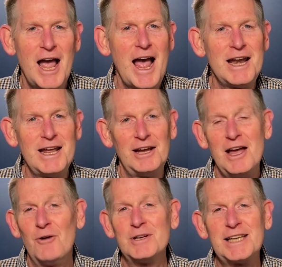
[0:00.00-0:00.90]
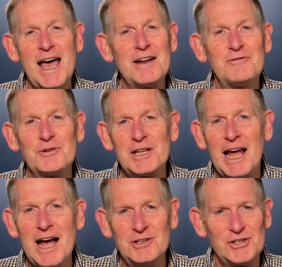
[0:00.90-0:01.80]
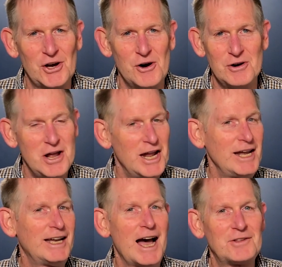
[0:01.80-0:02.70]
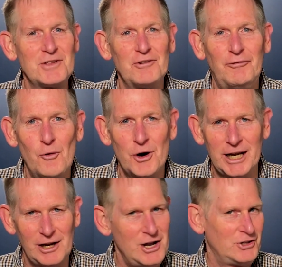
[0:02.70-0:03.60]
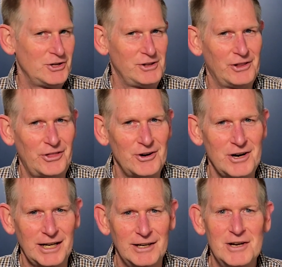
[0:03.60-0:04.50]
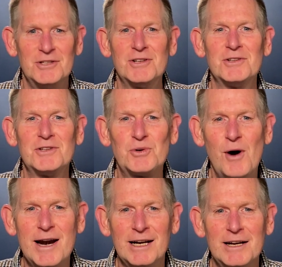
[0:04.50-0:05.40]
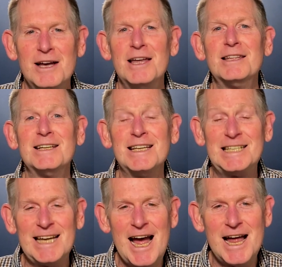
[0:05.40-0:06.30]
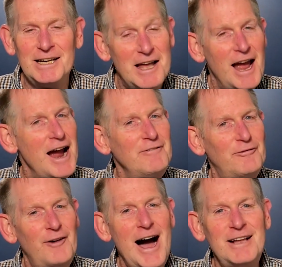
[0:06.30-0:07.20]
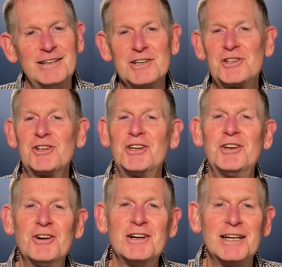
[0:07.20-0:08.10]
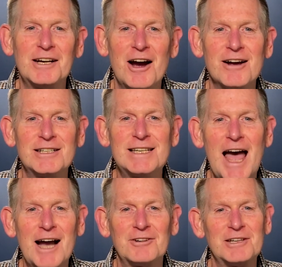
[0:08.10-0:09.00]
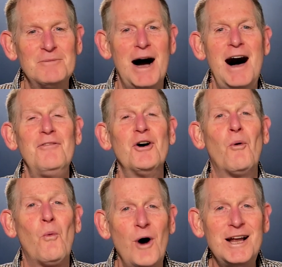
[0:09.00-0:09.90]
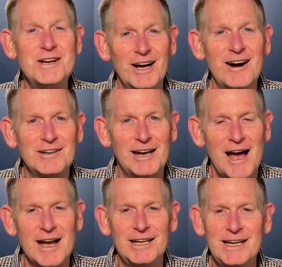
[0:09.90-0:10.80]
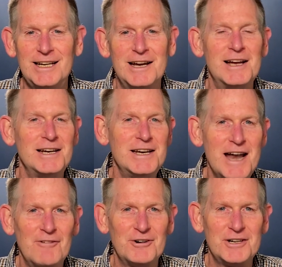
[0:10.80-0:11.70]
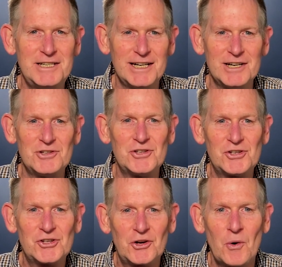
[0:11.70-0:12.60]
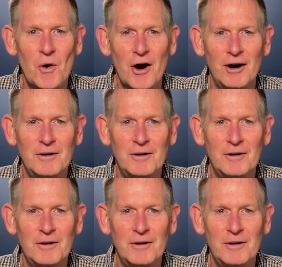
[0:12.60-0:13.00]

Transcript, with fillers: and he was headed for the end zone. He got to the 40, to the 30, to the 20, the 10, and finally a security guard tackled him on the one yard line. He never did score.